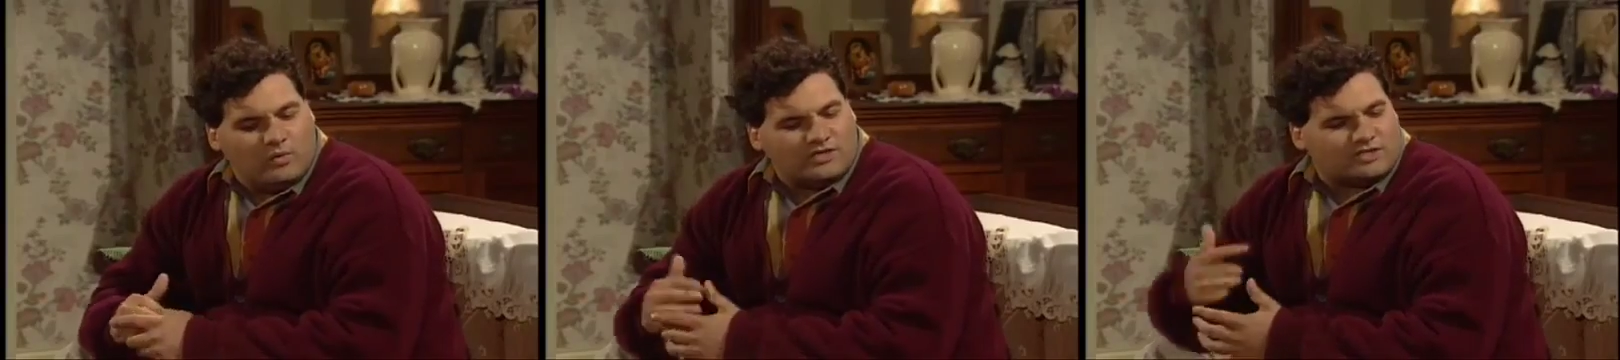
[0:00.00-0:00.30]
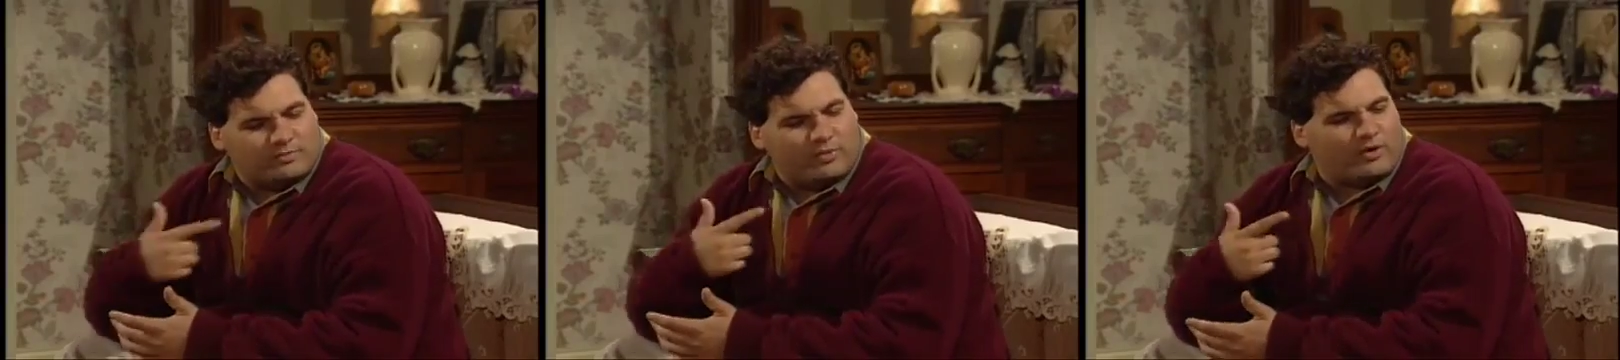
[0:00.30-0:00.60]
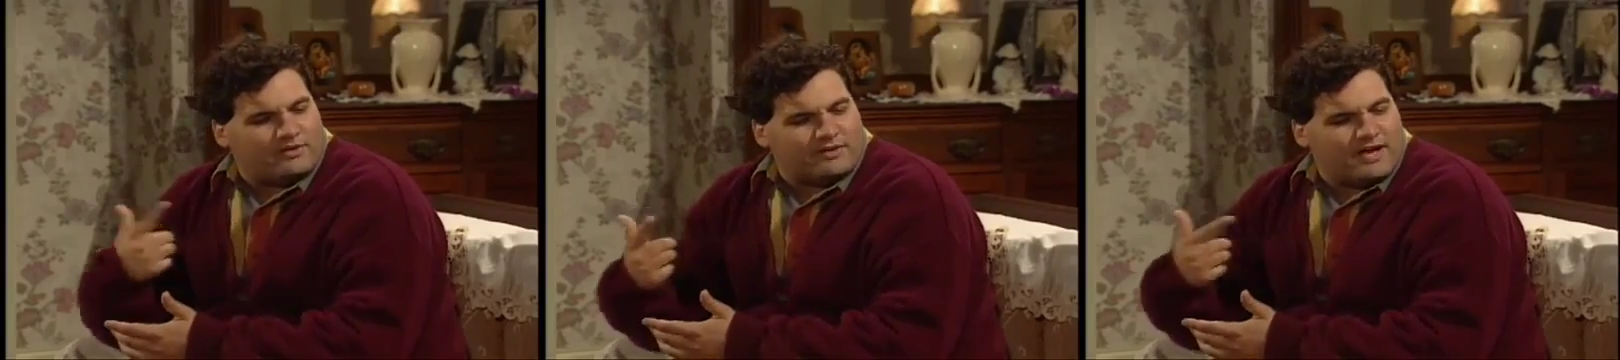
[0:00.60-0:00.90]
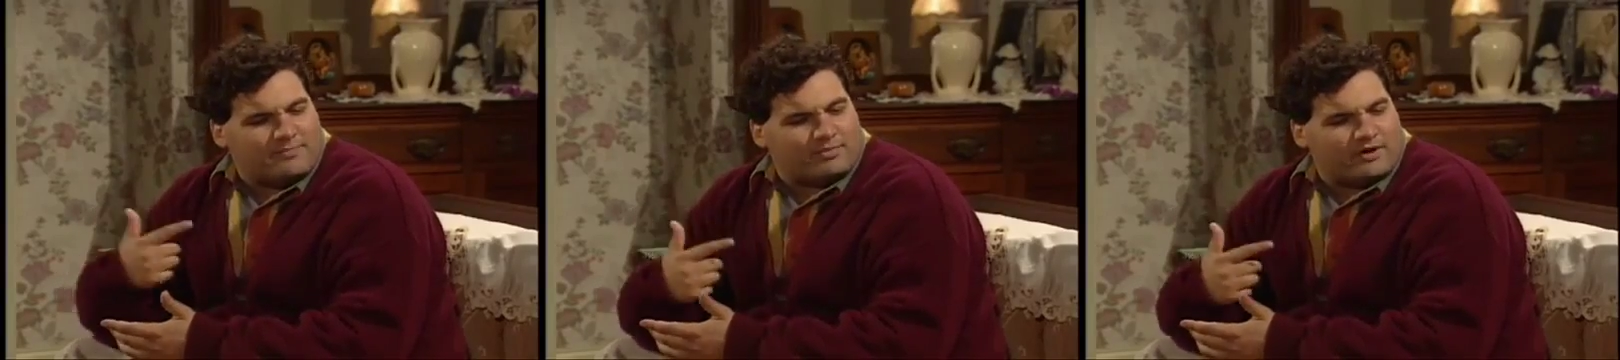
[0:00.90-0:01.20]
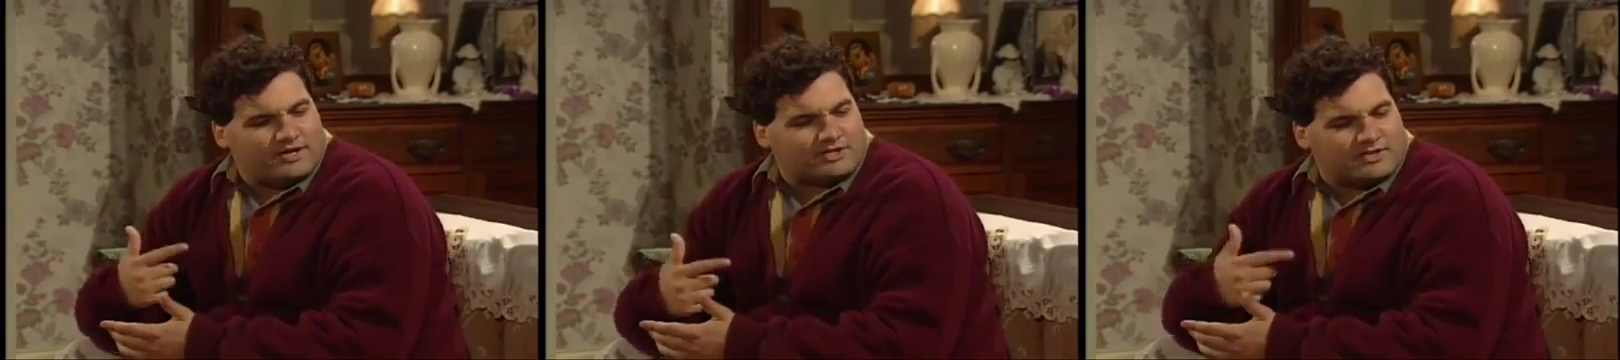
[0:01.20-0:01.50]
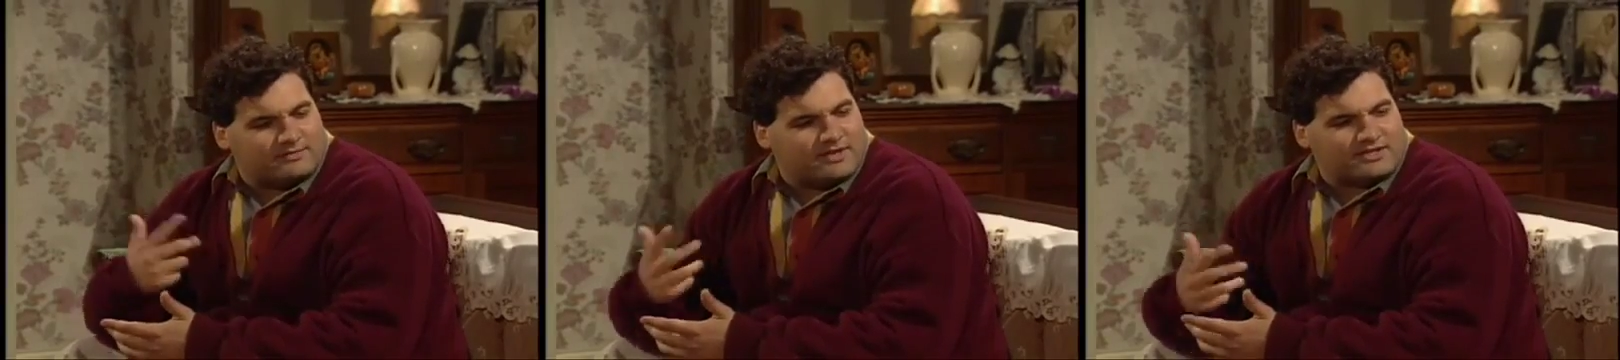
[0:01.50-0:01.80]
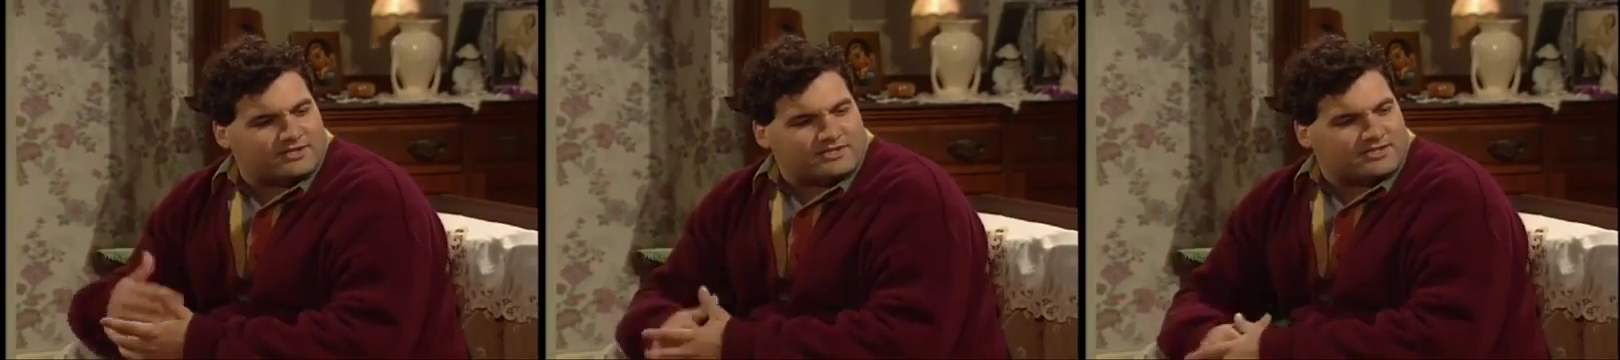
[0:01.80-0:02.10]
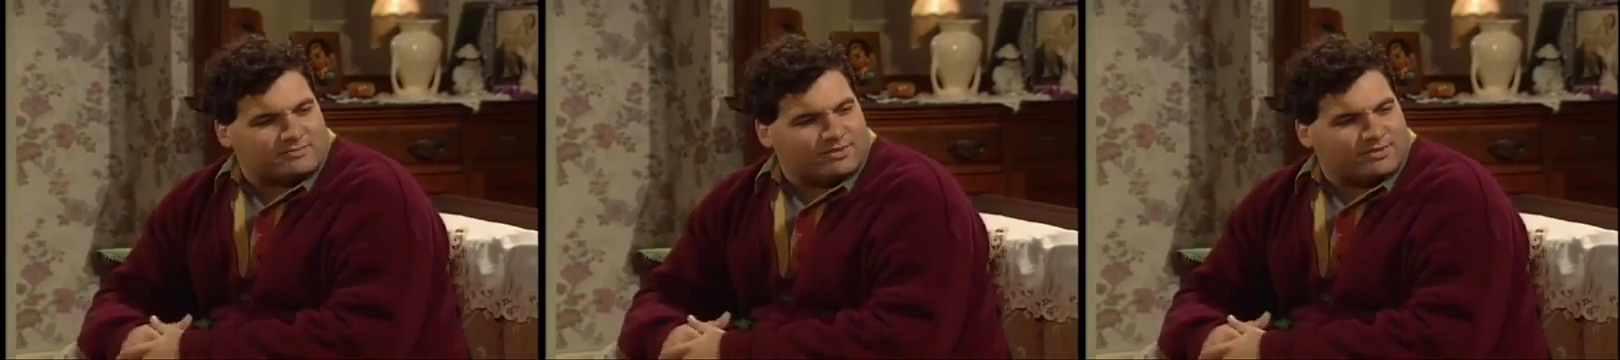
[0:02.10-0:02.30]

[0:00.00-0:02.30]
What's the point of an operation that makes you see